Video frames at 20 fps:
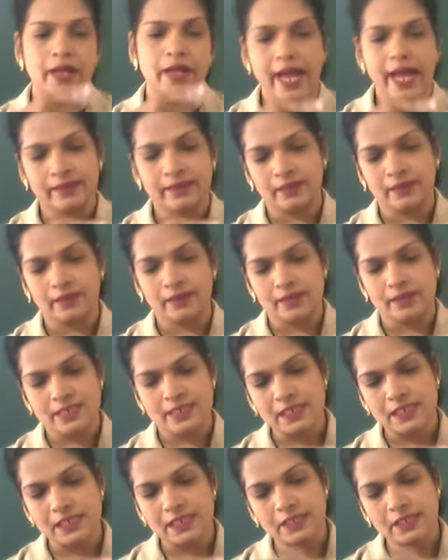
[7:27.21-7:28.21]
And the
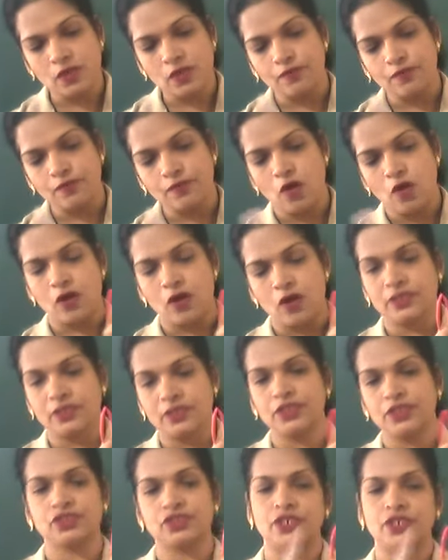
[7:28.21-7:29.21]
resultant of all
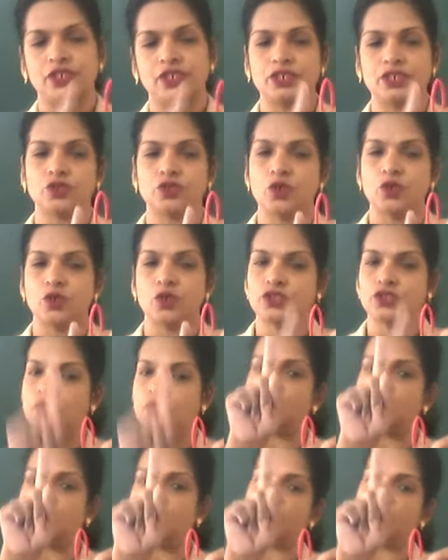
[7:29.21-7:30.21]
these three is
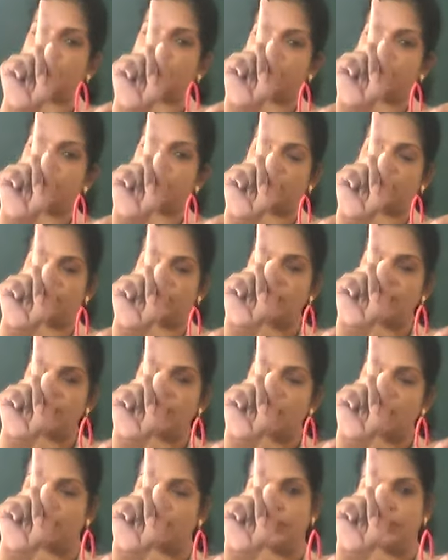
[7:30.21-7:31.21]
also in the
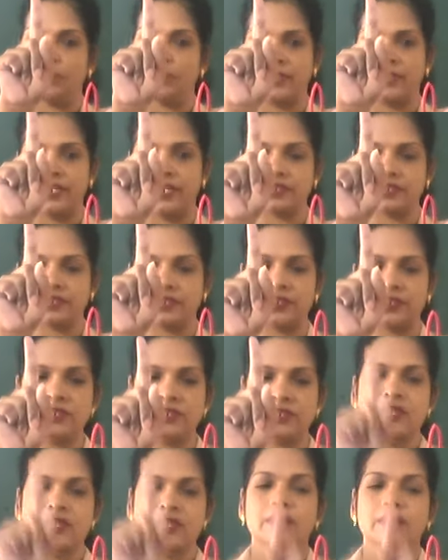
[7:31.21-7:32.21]
upward direction.
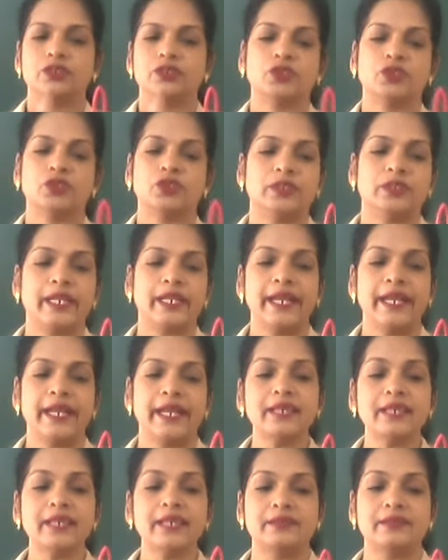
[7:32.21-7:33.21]
So the
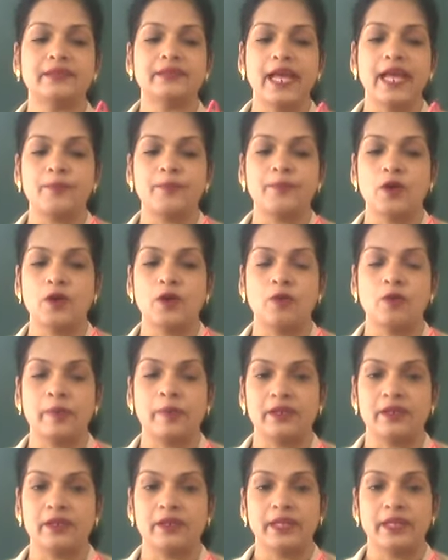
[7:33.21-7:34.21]
net dipole
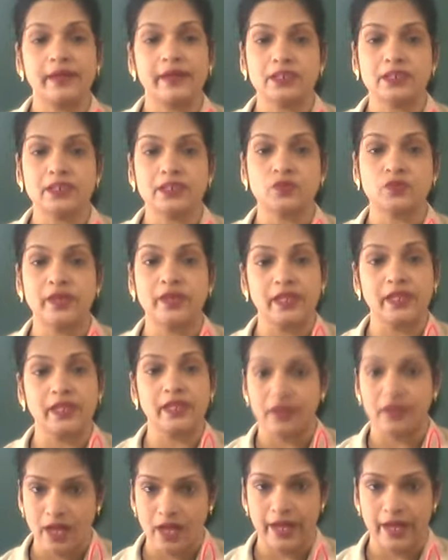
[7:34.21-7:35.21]
moment, that is
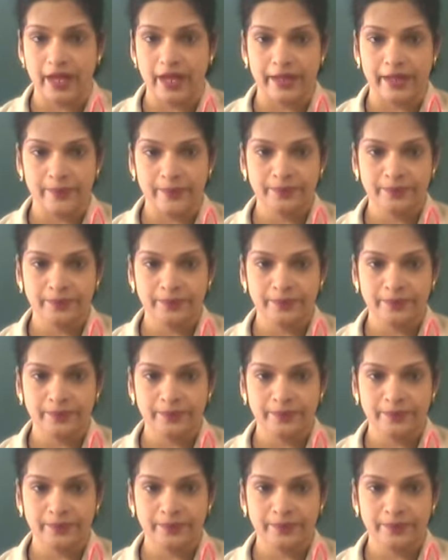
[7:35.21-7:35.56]
very high.